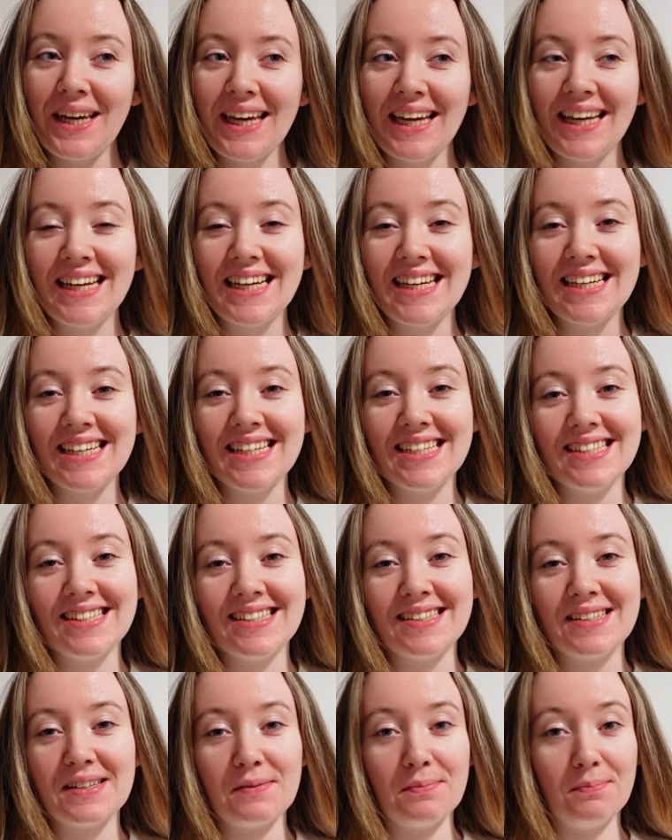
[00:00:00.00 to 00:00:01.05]
it
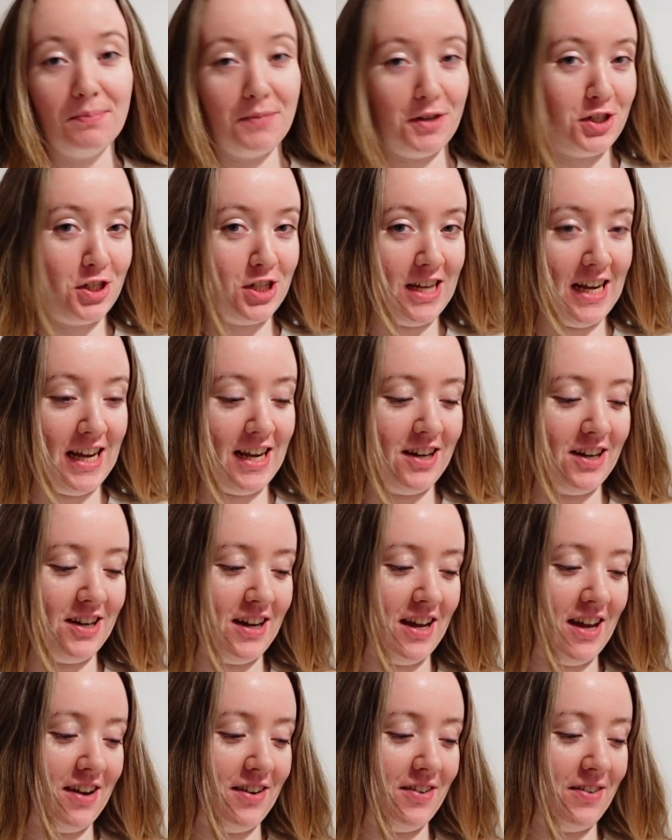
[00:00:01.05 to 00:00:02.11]
is much later
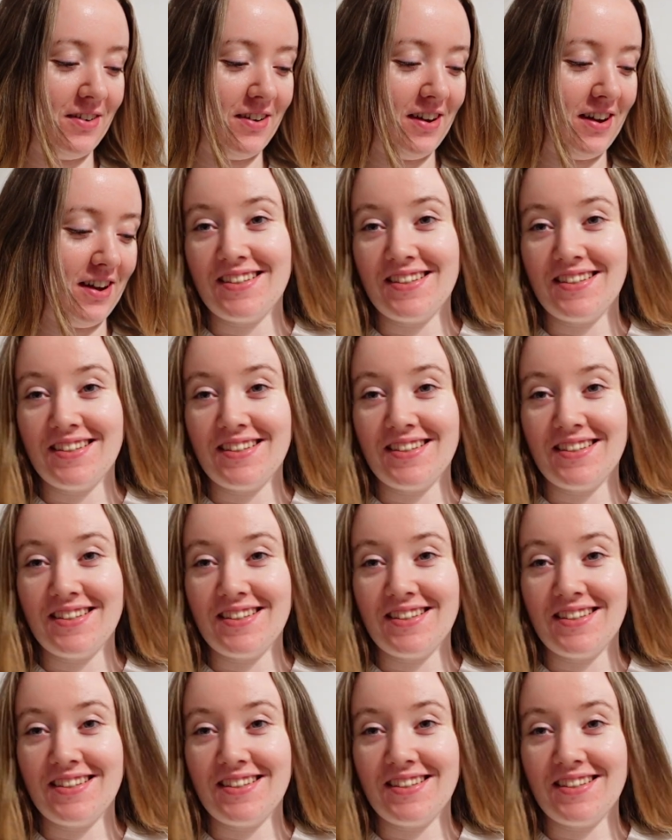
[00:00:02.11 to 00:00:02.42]
now.